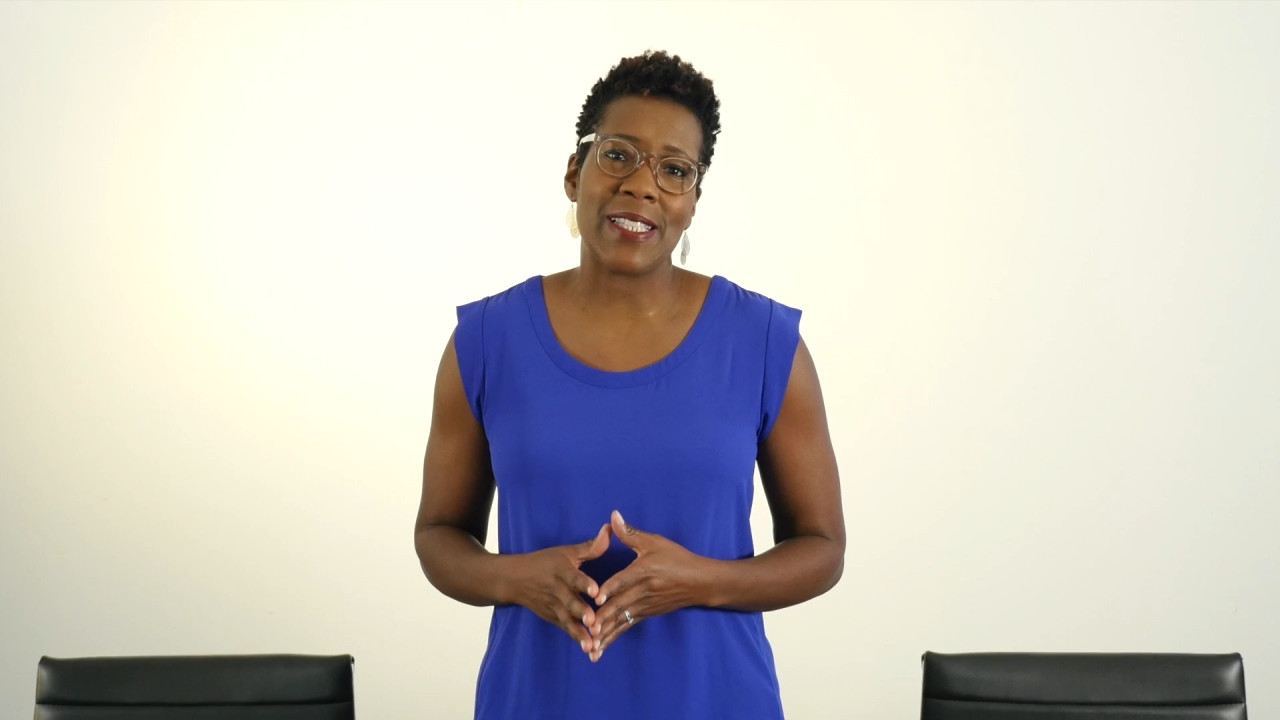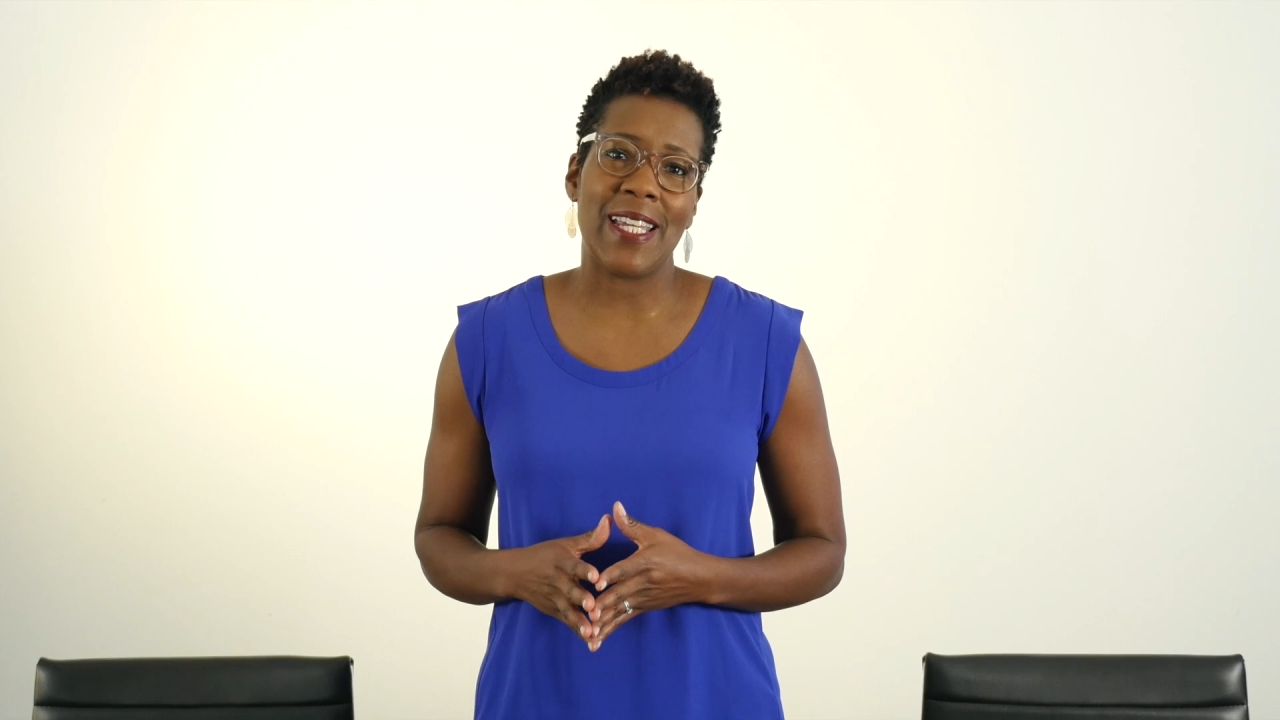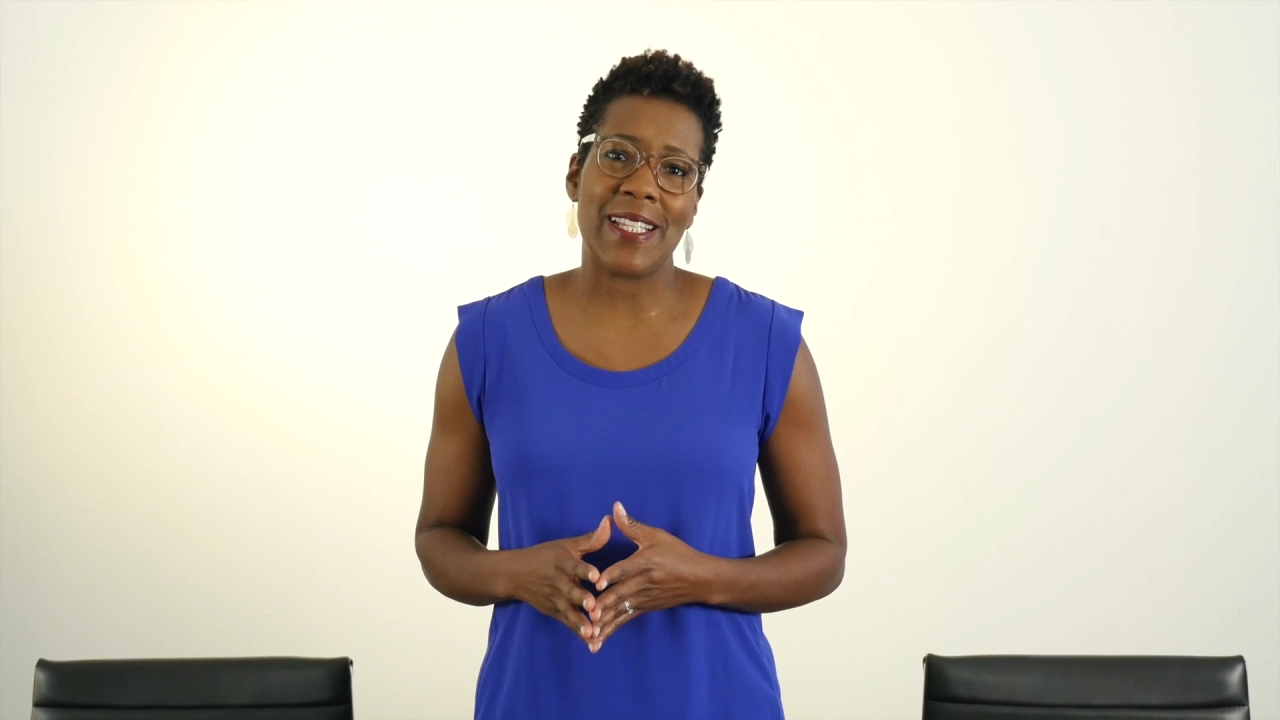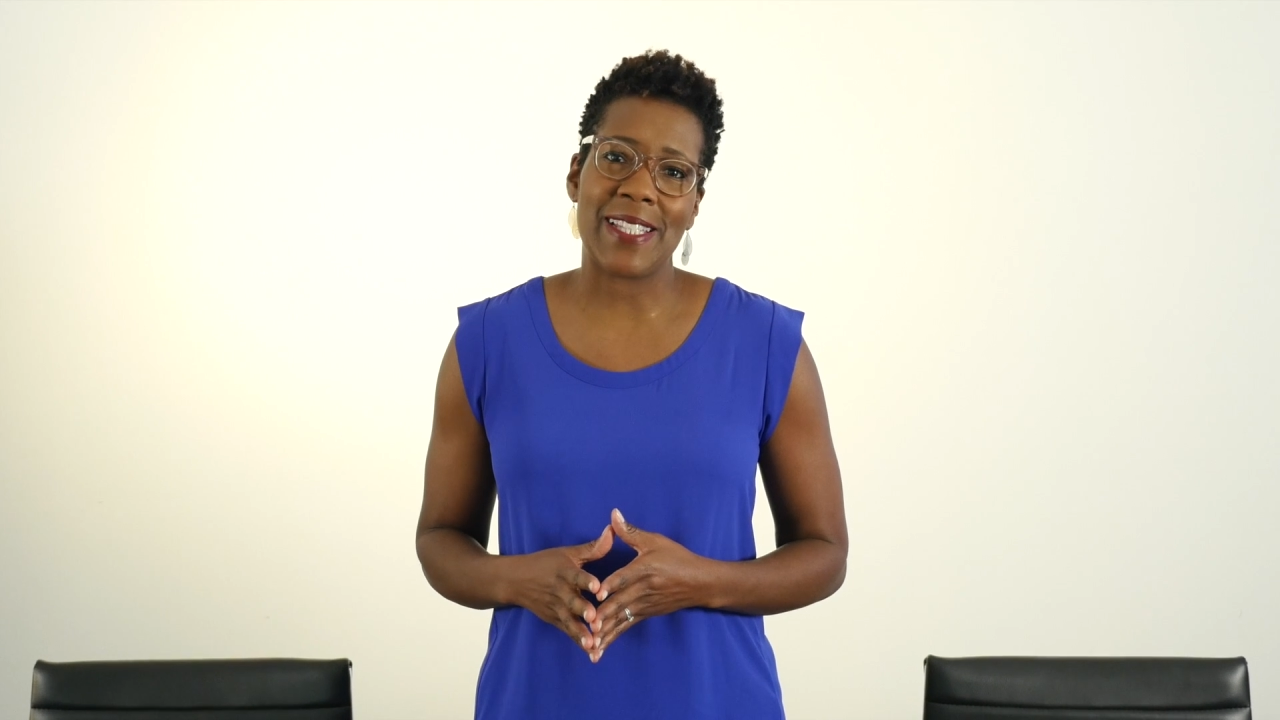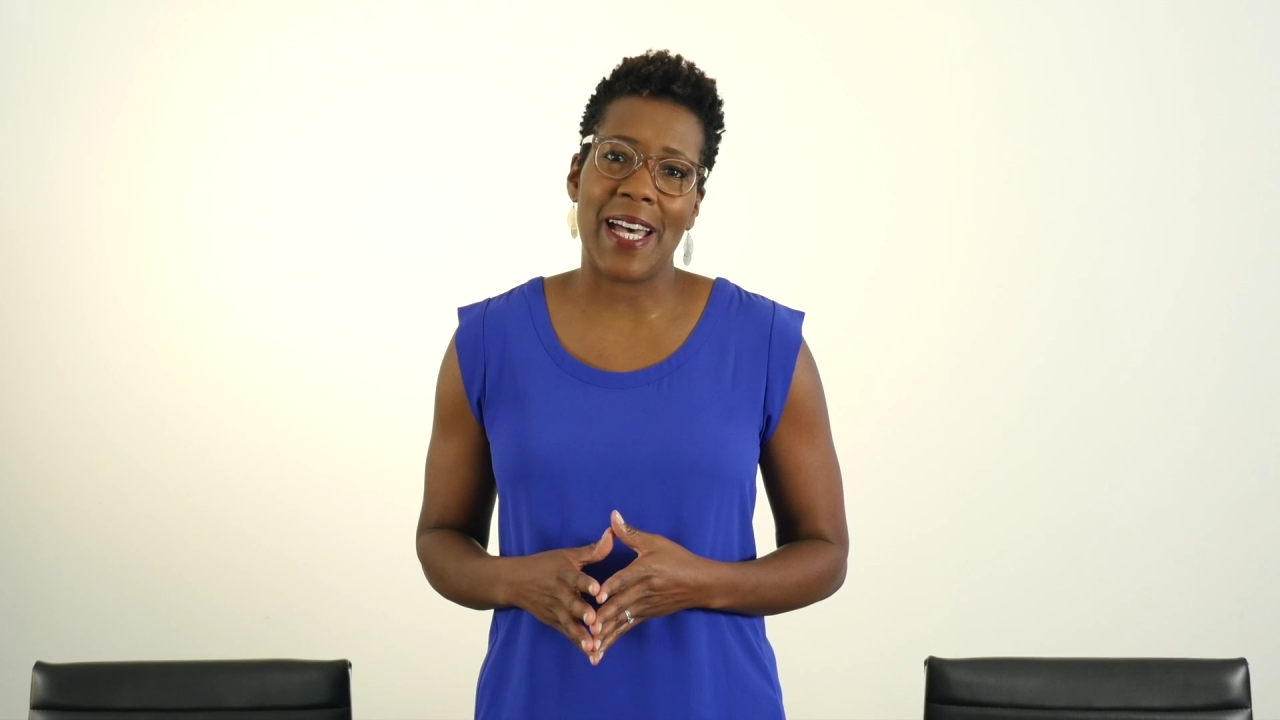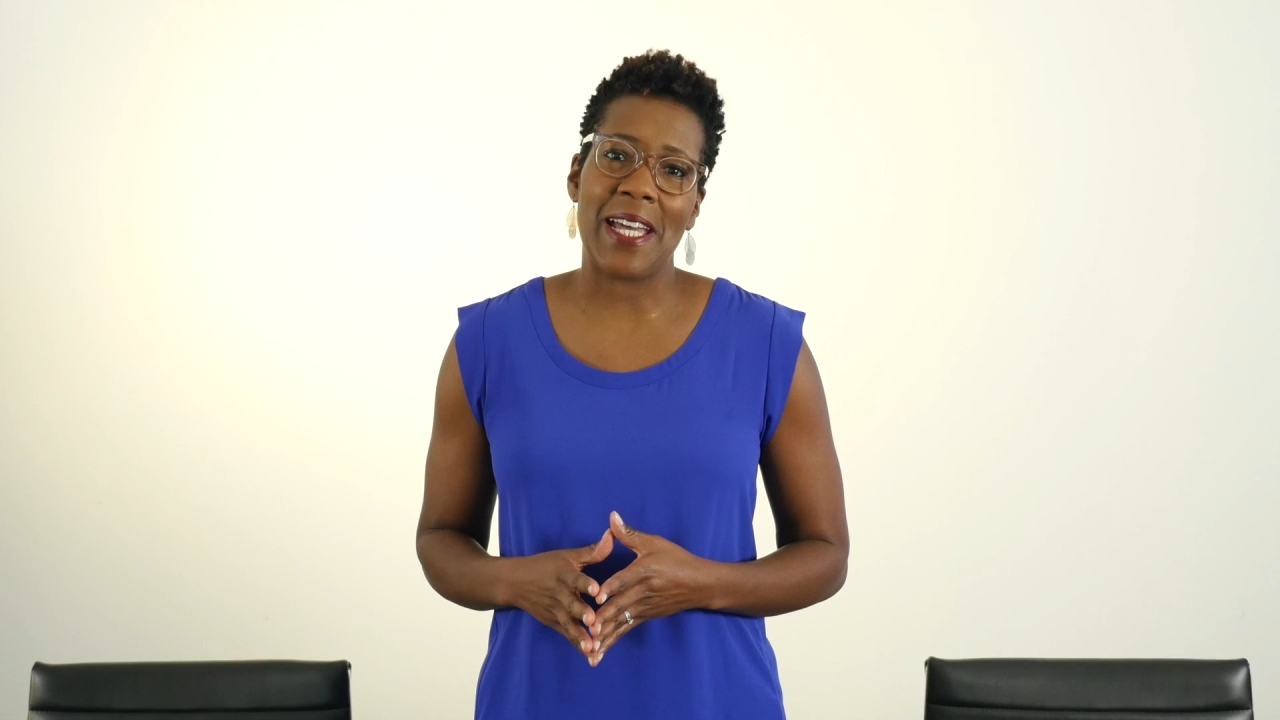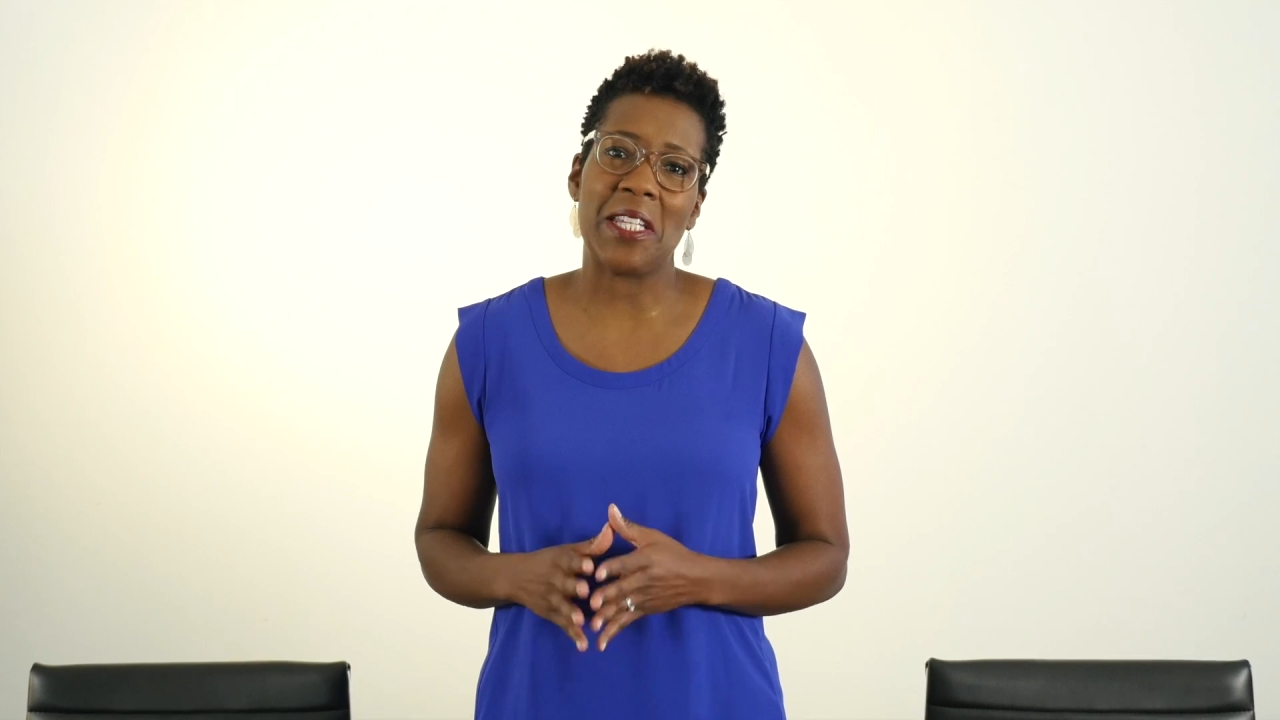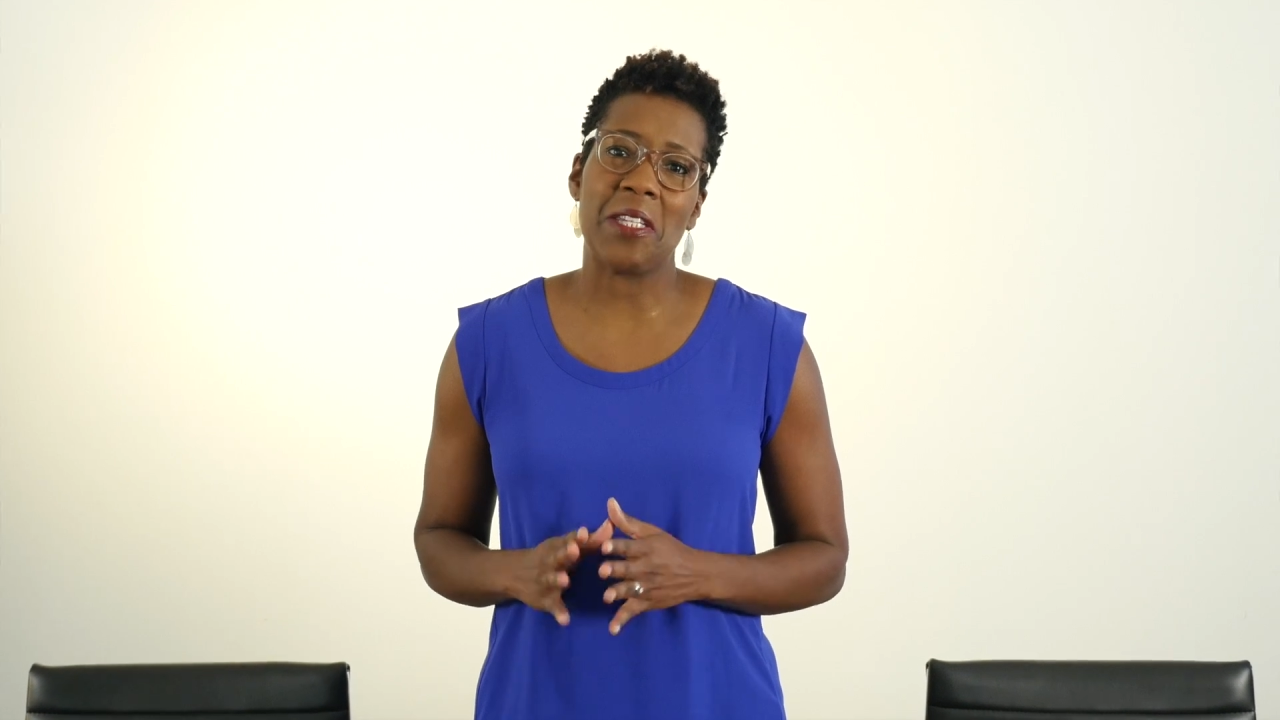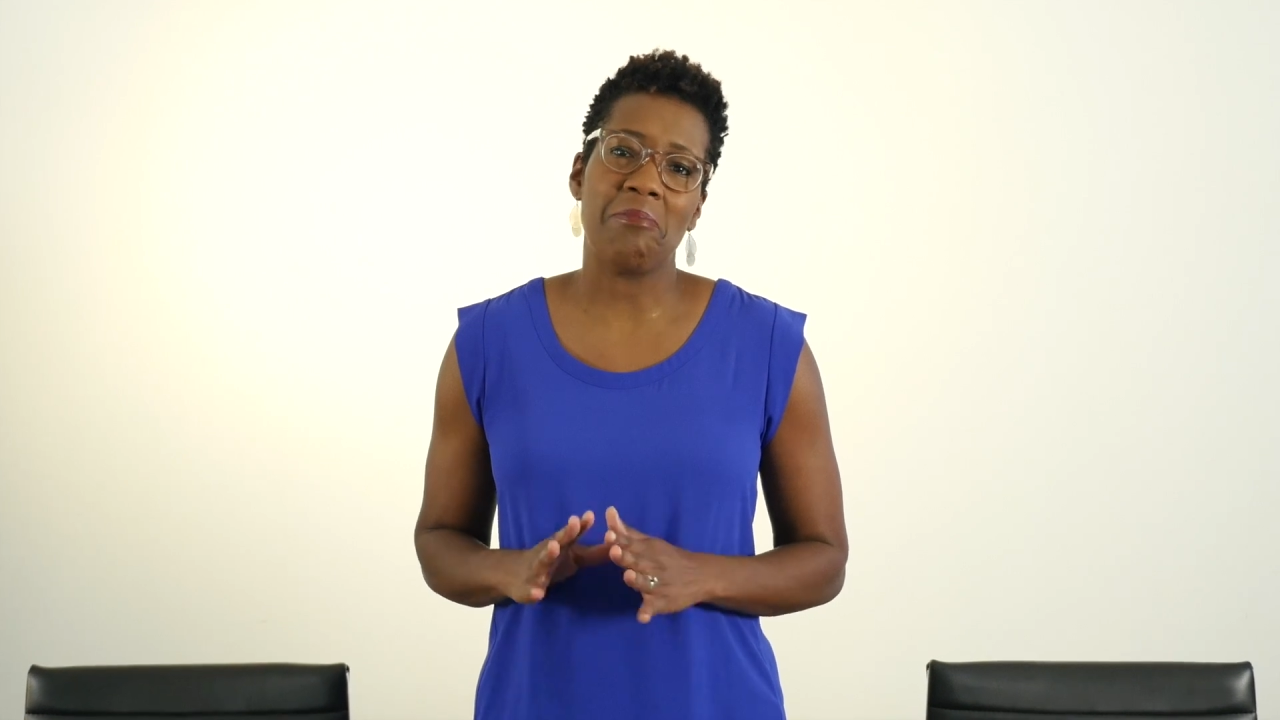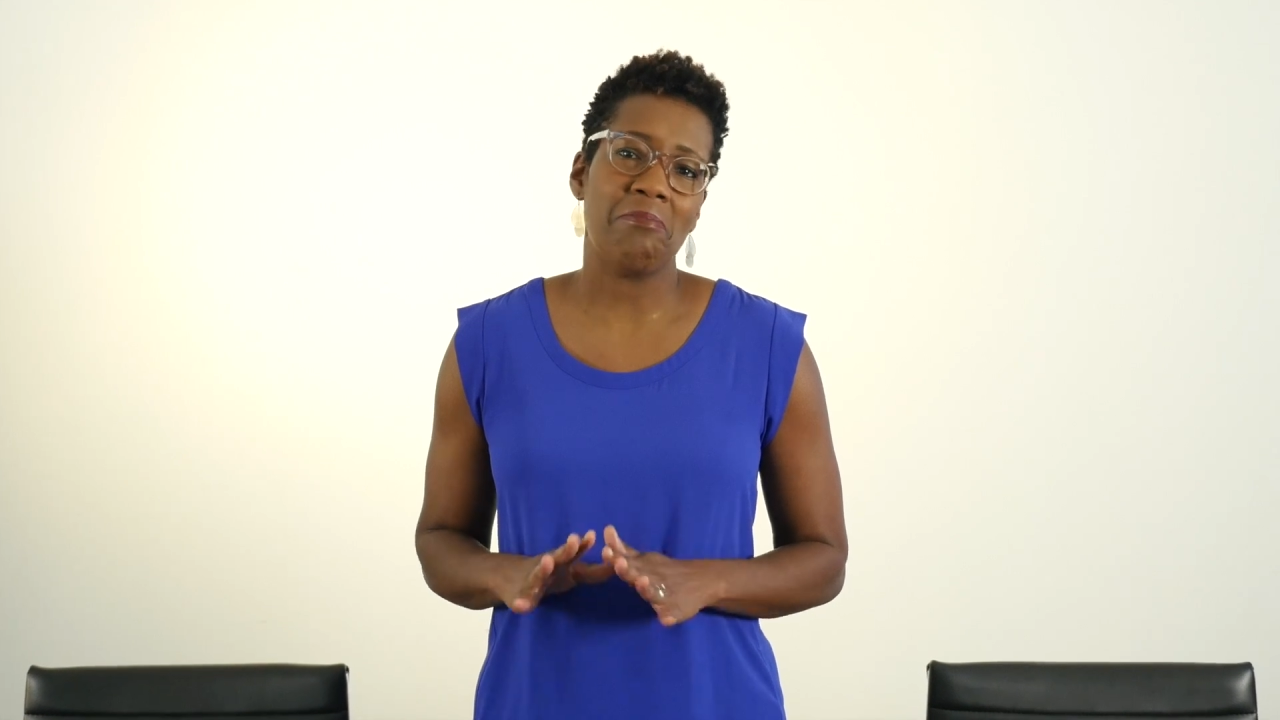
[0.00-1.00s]
and
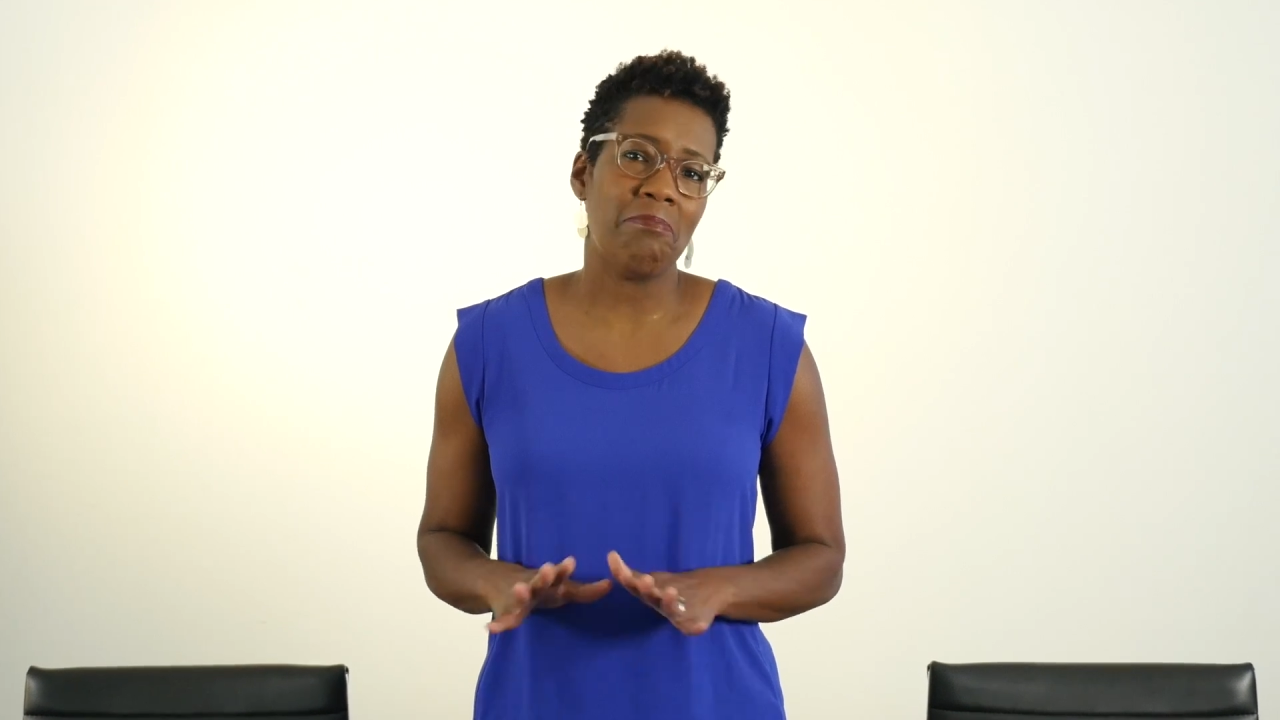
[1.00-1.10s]
anxiety